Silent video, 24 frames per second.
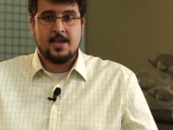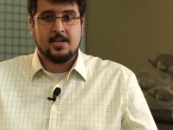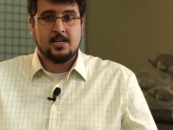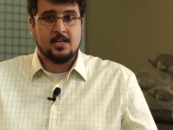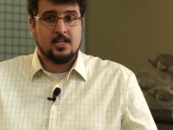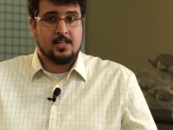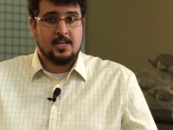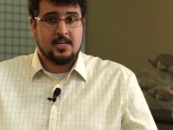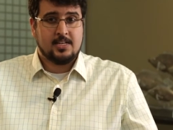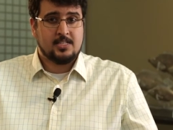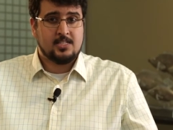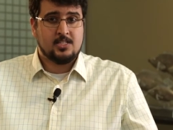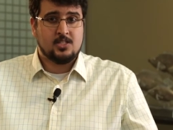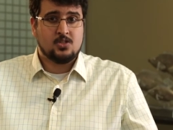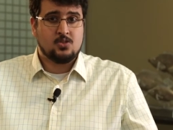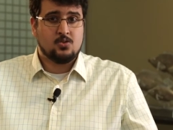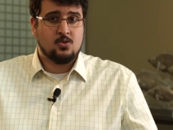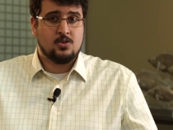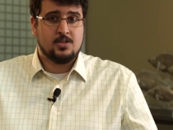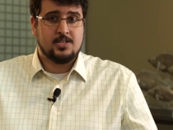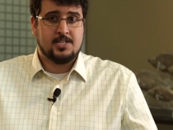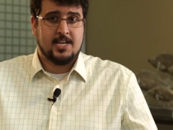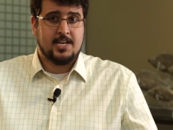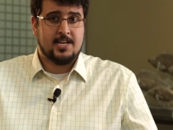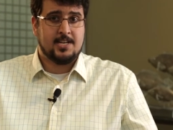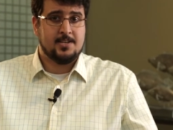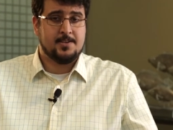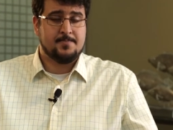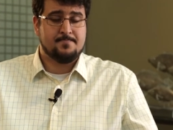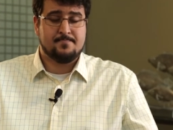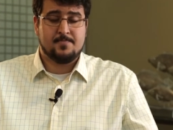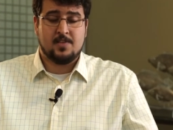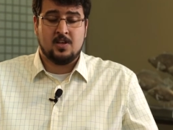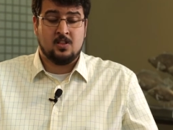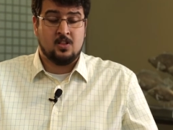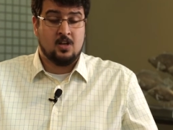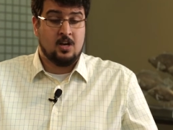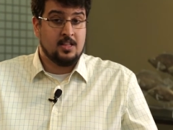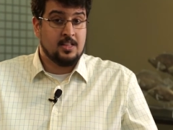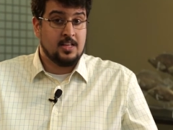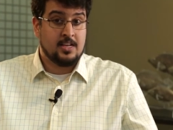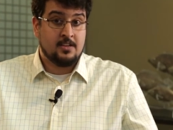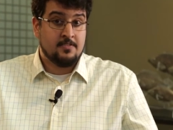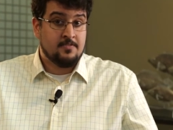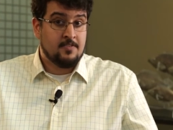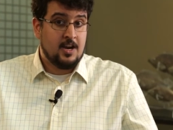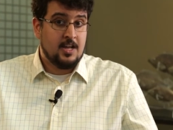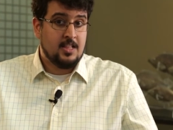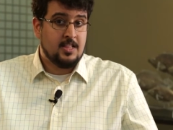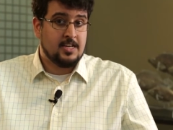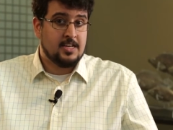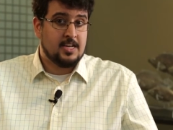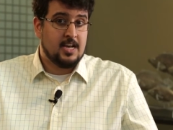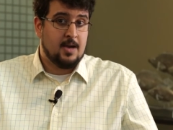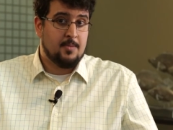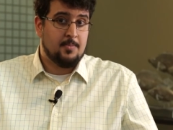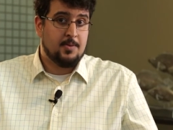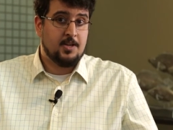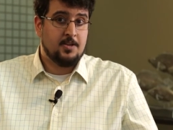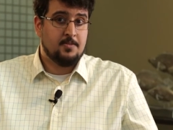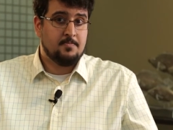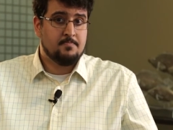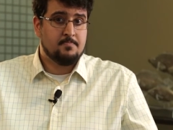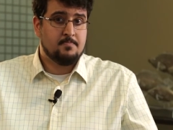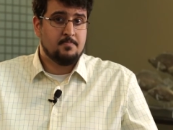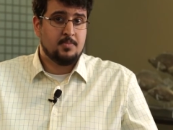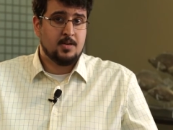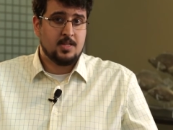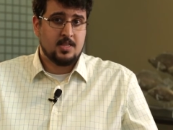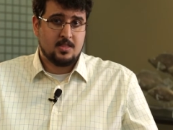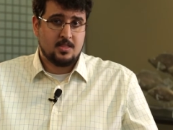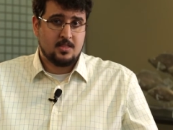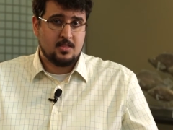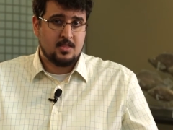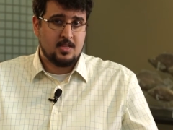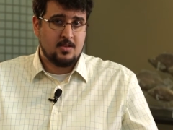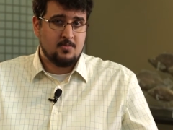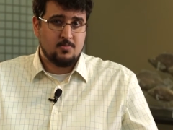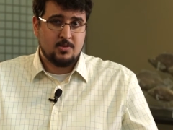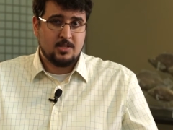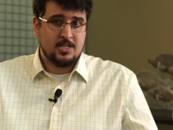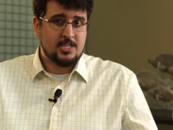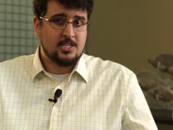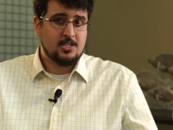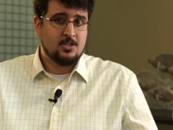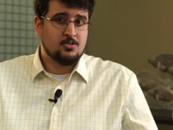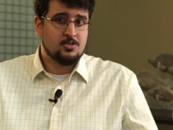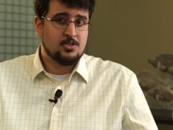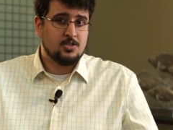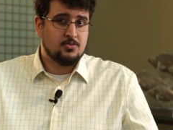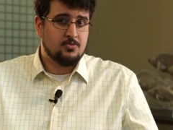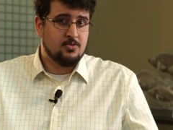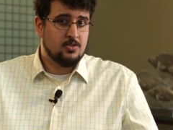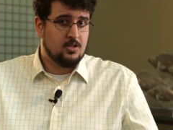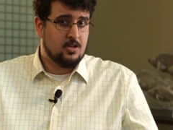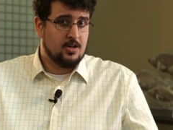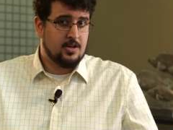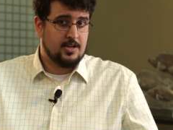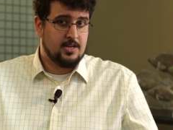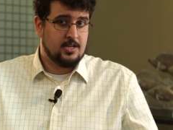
collect and store data a lot like a filing cabinet, but they really don't do a lot